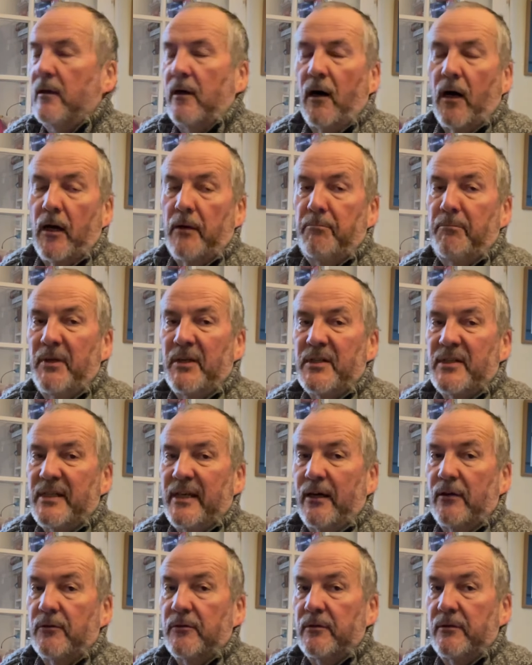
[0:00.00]
I missed
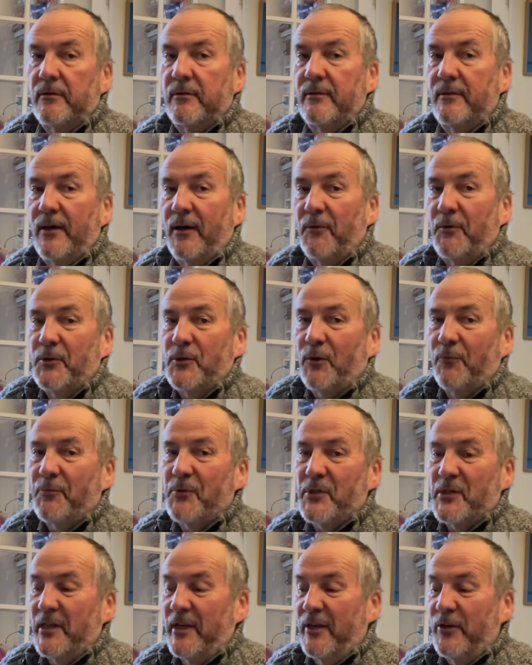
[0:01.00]
out. I was
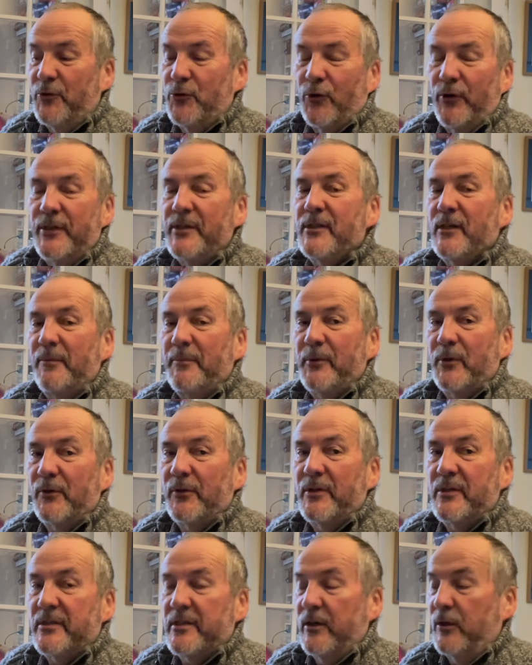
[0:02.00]
obviously enjoying typing on
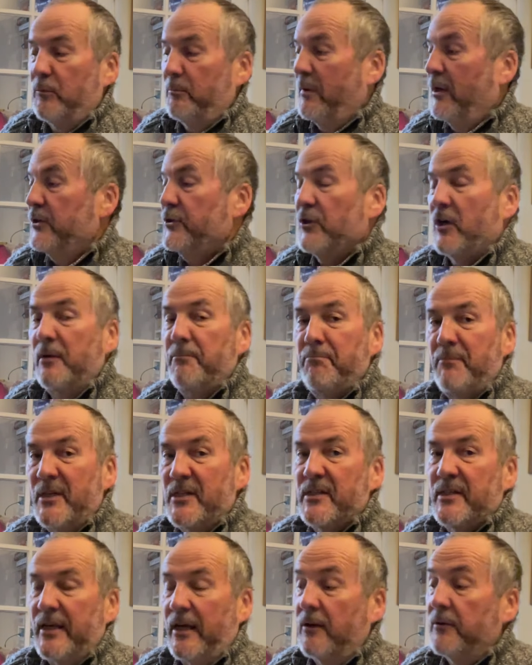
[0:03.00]
this so much, I
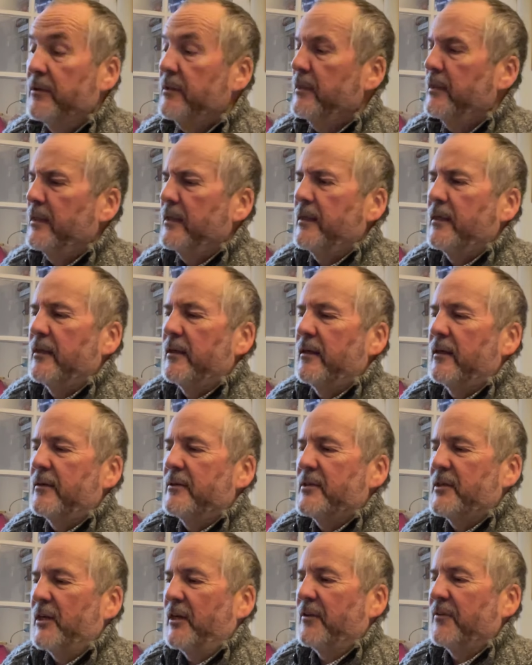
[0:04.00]
missed out
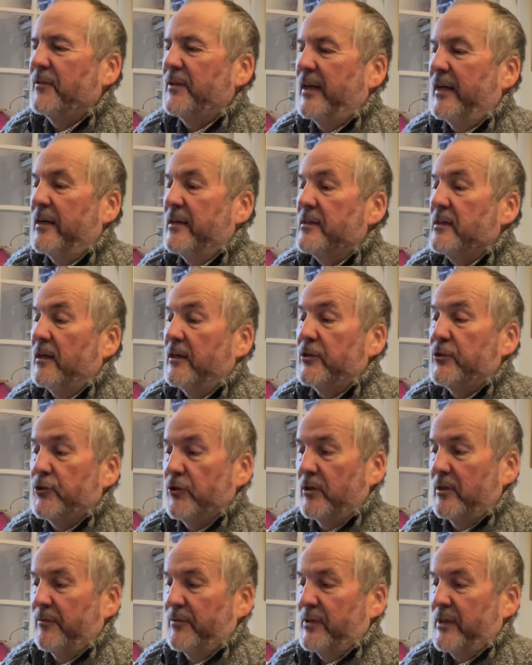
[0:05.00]
certain things. I
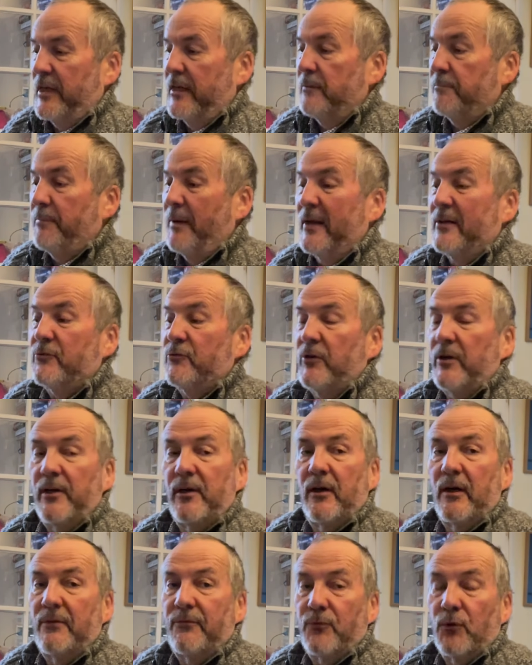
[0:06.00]
should have said battery
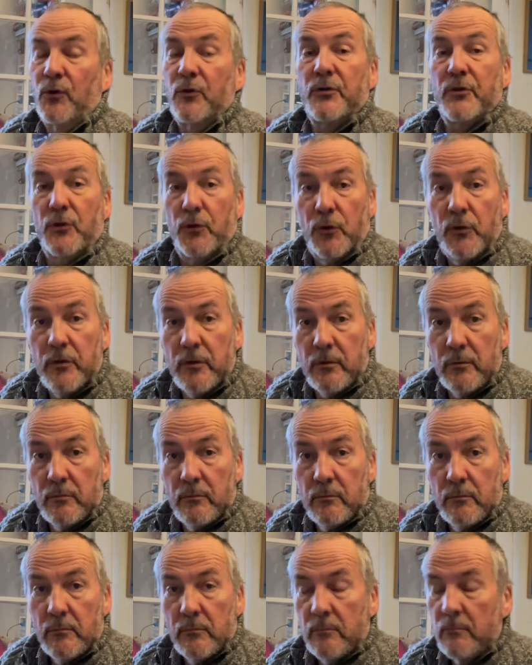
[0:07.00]
life looks good,
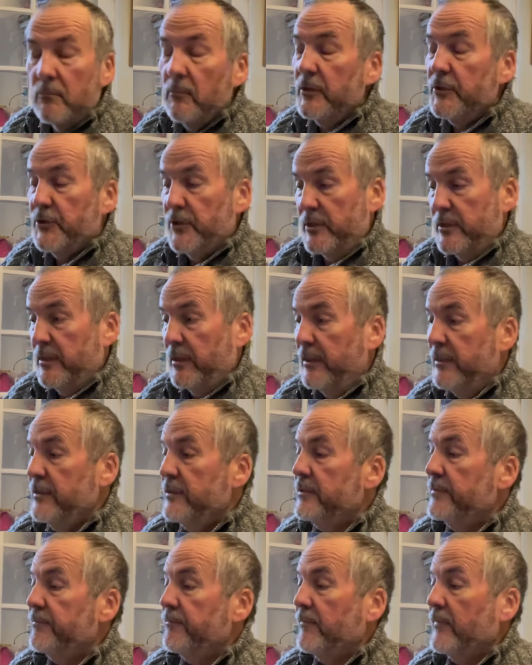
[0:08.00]
which is
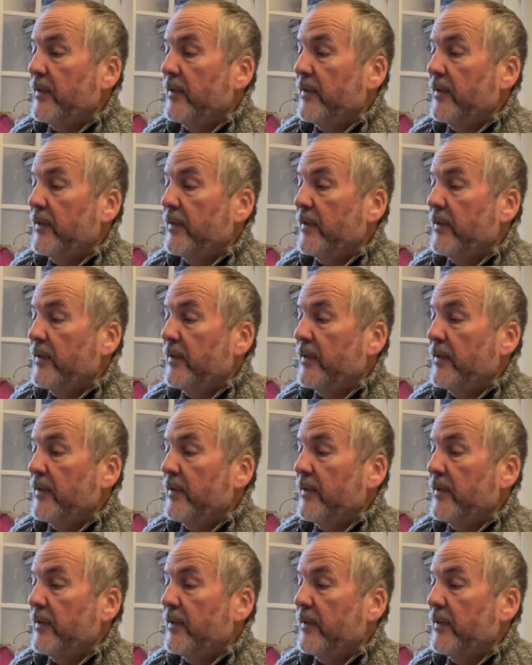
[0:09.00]
nice.